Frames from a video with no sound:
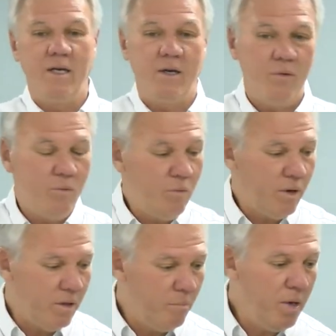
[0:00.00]
uh,
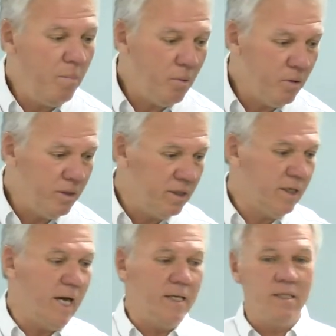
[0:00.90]
one of the people, and
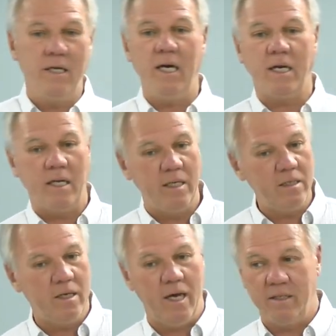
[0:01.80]
this guy's sick, and
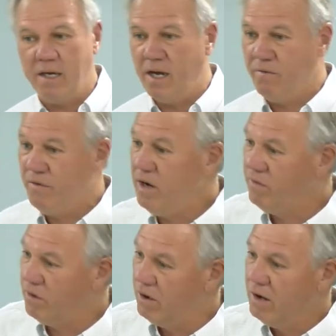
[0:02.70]
this guy's got a
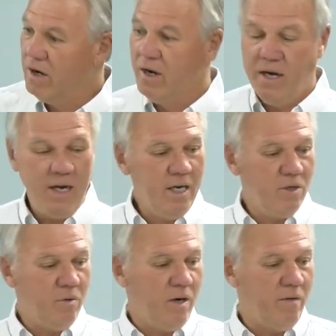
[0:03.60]
fever and
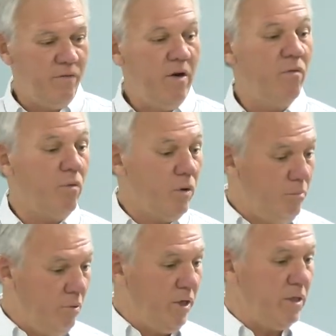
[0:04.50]
he's running a fever. Well,
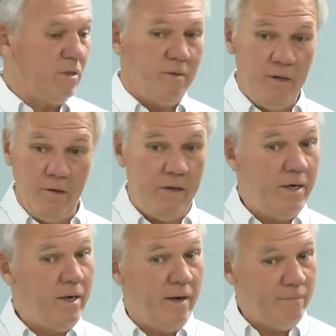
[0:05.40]
the priest, you know,
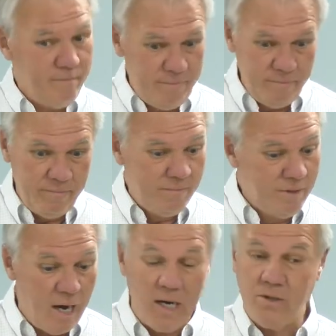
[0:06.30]
they didn't have
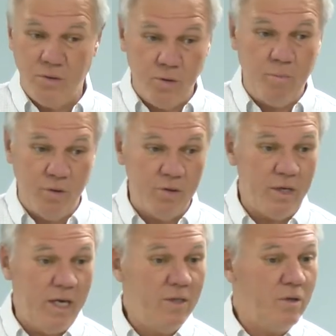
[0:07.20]
doctors per
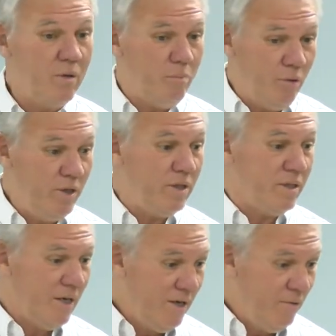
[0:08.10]
se, so the
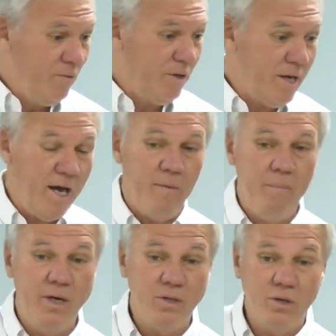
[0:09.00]
priests would kind
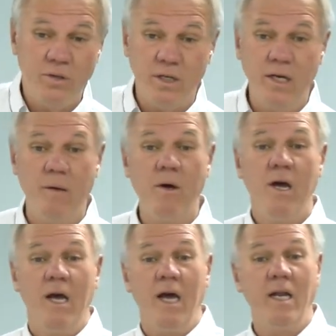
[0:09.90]
of minister to him.
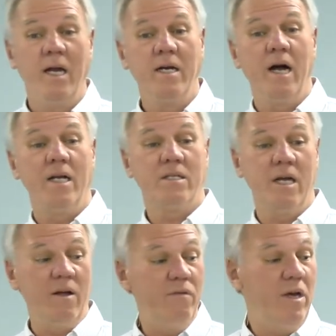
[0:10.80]
And then God
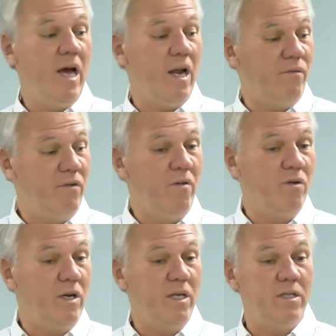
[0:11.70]
said, if he had a
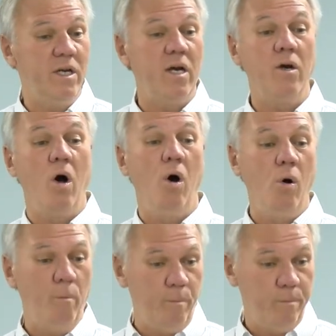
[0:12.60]
fever and he's sick, go
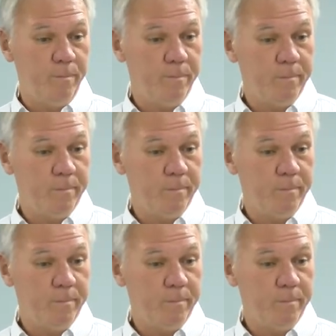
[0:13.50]
home,